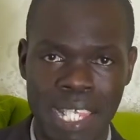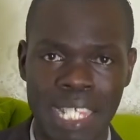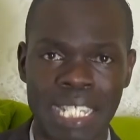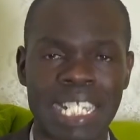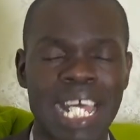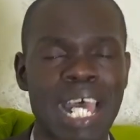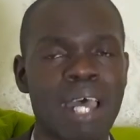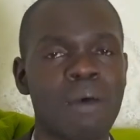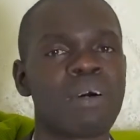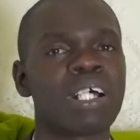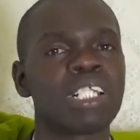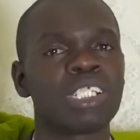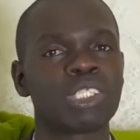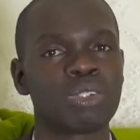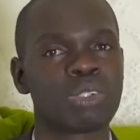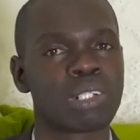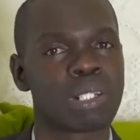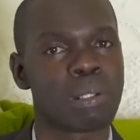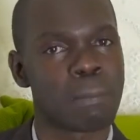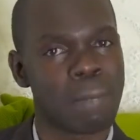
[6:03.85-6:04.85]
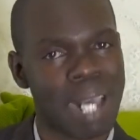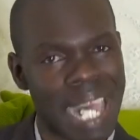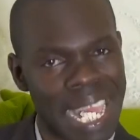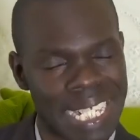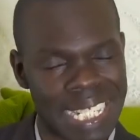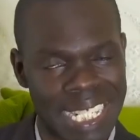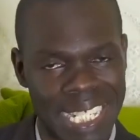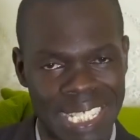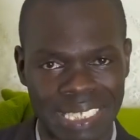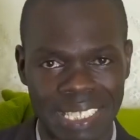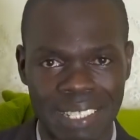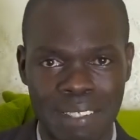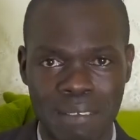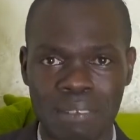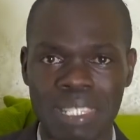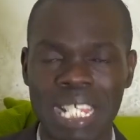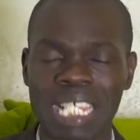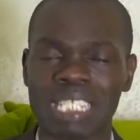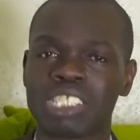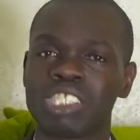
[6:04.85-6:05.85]
And I want to remind us
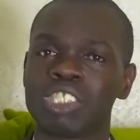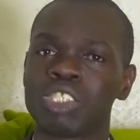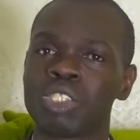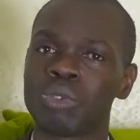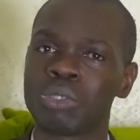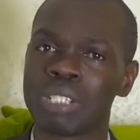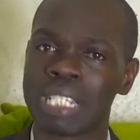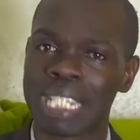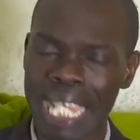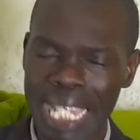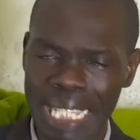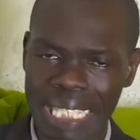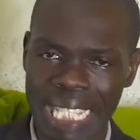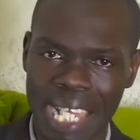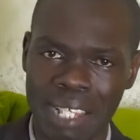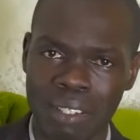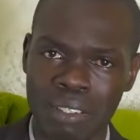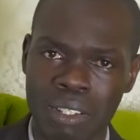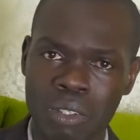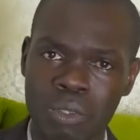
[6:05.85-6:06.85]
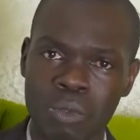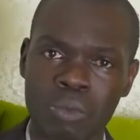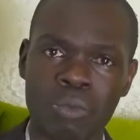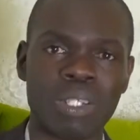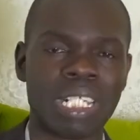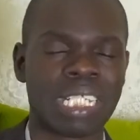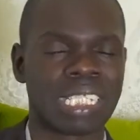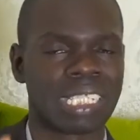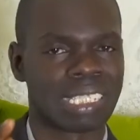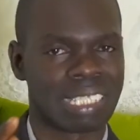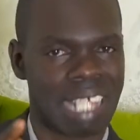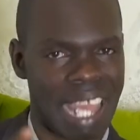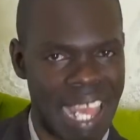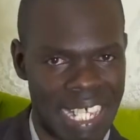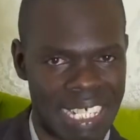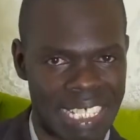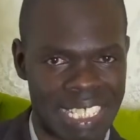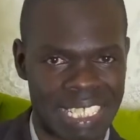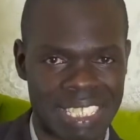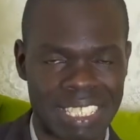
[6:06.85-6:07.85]
that together we
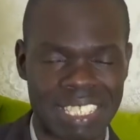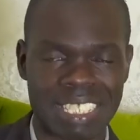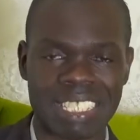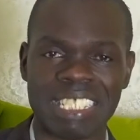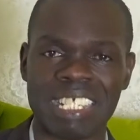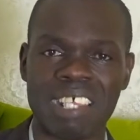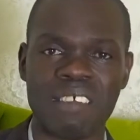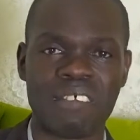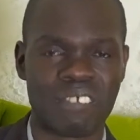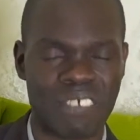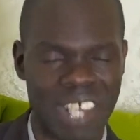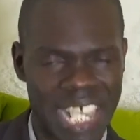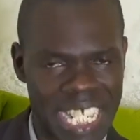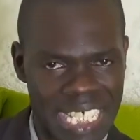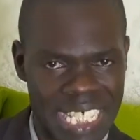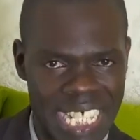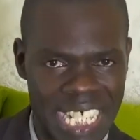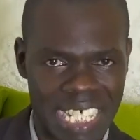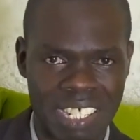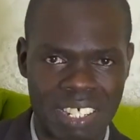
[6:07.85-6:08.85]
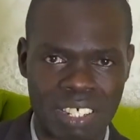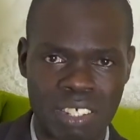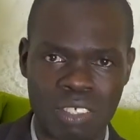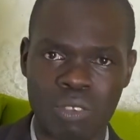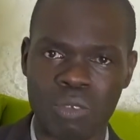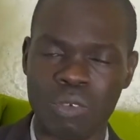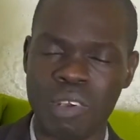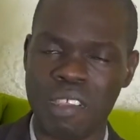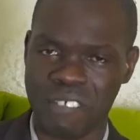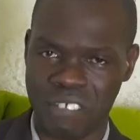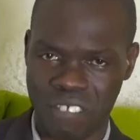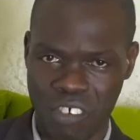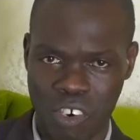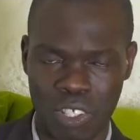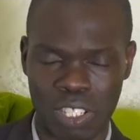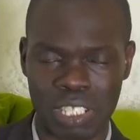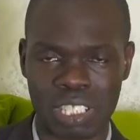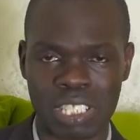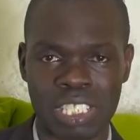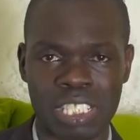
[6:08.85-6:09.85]
stand, divided we
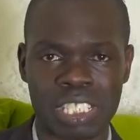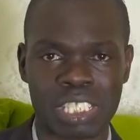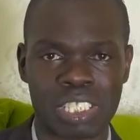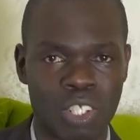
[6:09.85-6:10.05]
fall.